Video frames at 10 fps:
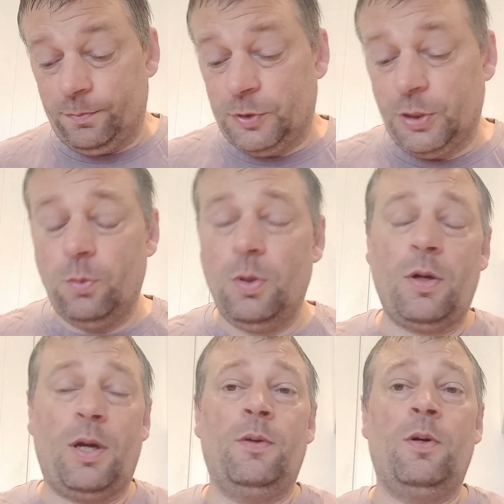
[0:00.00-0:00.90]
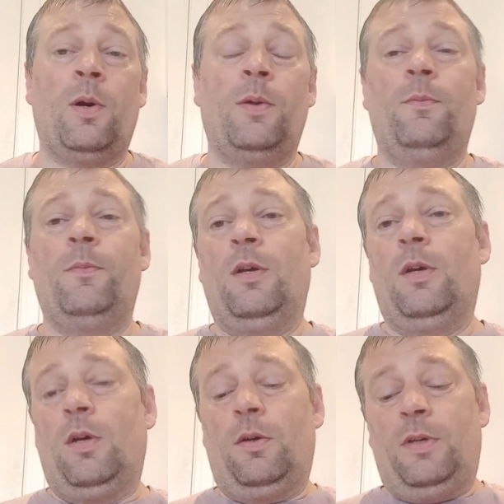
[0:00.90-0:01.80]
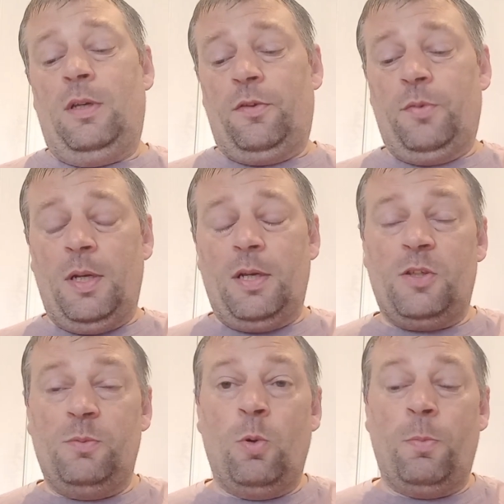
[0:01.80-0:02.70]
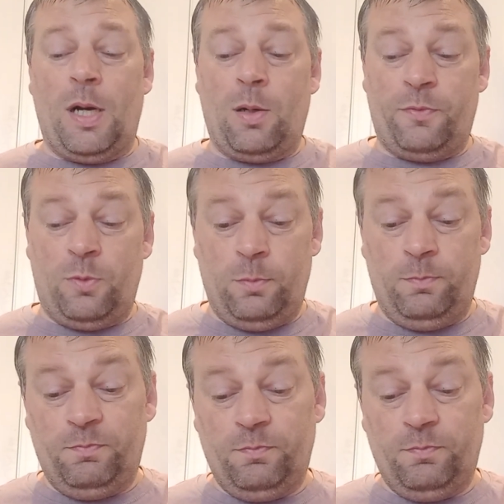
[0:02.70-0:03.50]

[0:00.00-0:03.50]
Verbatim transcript: So okay alright the 3DS is more powerful